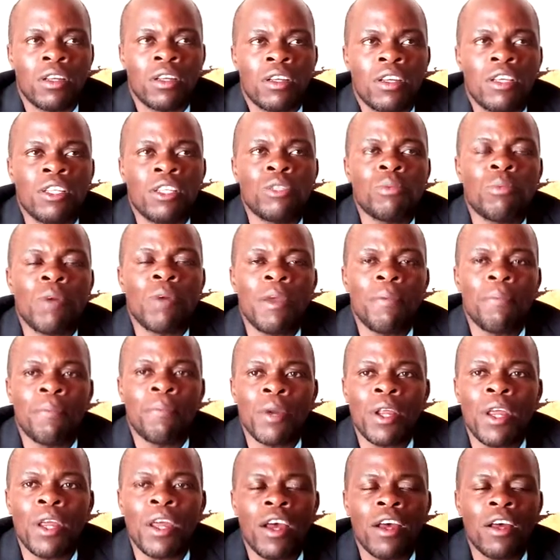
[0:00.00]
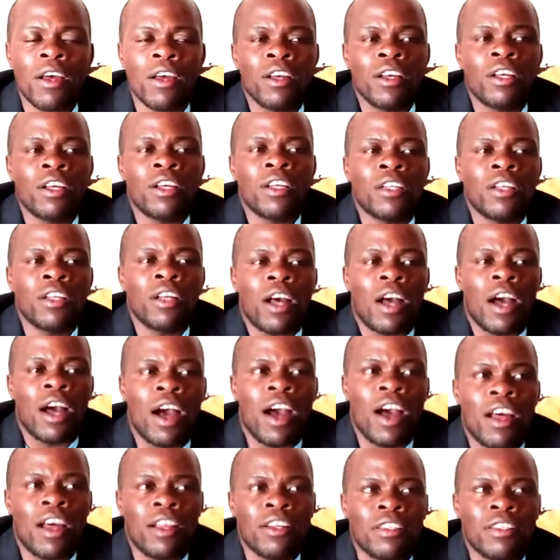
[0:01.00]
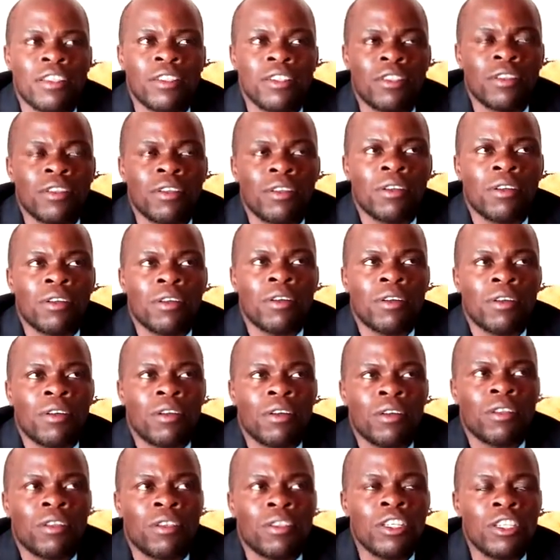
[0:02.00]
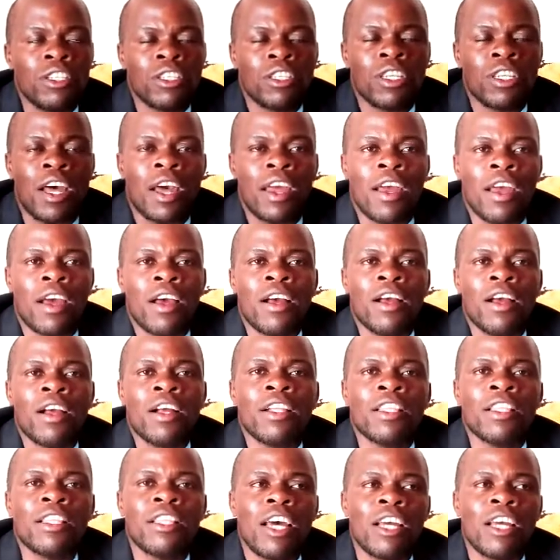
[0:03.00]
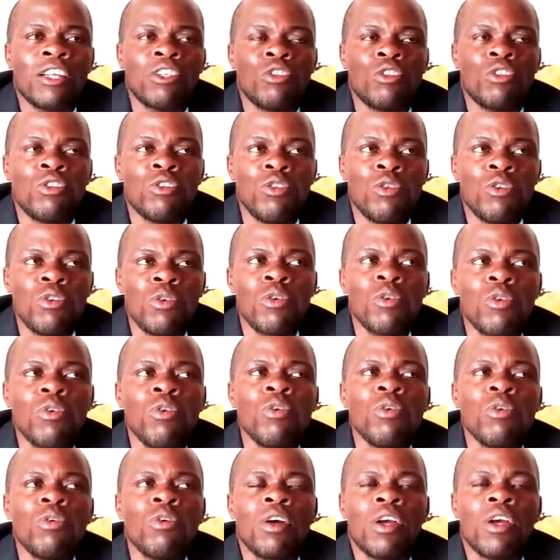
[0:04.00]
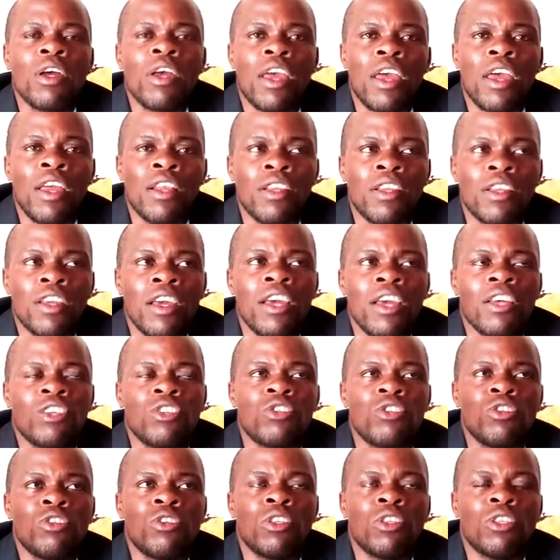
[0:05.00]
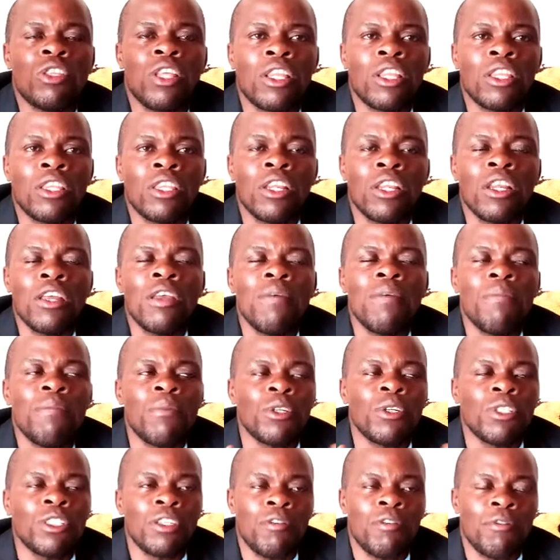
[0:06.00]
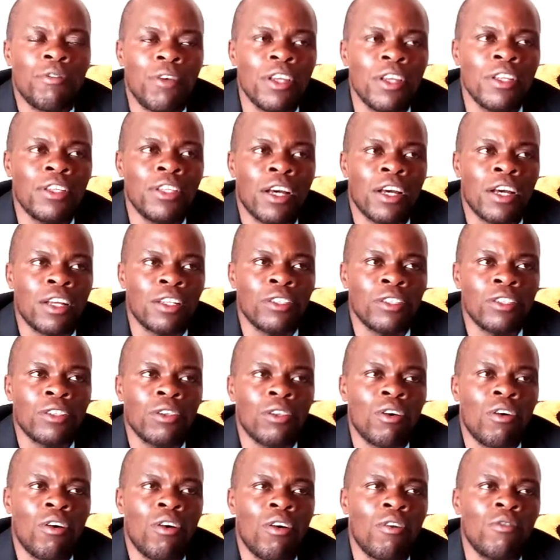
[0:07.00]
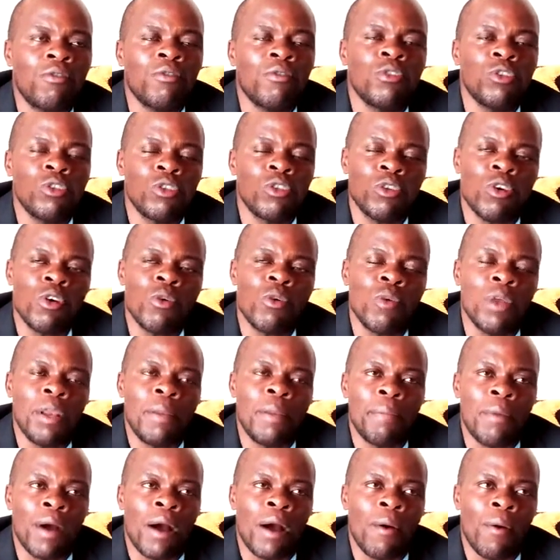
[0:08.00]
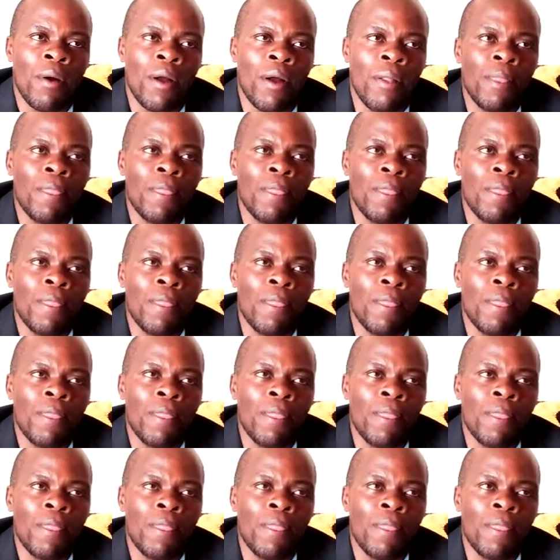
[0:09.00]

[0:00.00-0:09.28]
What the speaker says: It's my prayer and desire that you engage the three motivators of strong willpower: